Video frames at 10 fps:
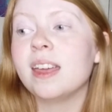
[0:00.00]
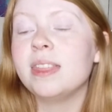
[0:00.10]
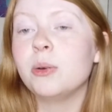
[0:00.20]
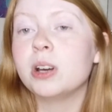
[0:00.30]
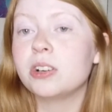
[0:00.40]

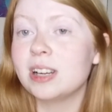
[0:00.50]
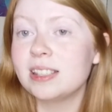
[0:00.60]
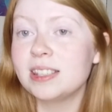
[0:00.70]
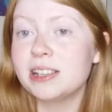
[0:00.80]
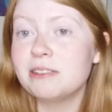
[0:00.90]
They were
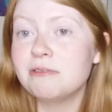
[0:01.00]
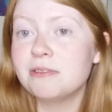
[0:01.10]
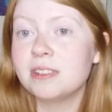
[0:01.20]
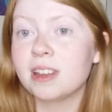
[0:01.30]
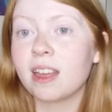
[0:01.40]
aggressive.
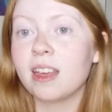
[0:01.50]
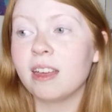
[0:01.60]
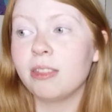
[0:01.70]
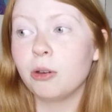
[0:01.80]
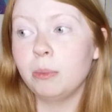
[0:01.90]

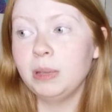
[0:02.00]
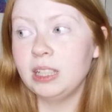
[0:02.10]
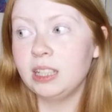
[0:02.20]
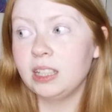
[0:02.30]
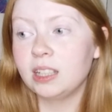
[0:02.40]
They were
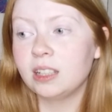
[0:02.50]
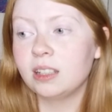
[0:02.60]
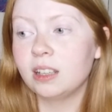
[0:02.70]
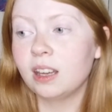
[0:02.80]
mean.